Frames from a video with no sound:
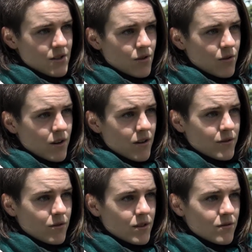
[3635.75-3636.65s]
There are a
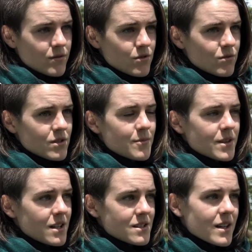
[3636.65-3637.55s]
few individuals, but
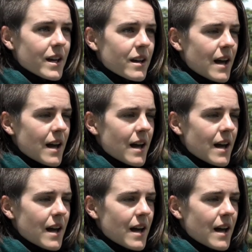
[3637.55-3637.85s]
that's it.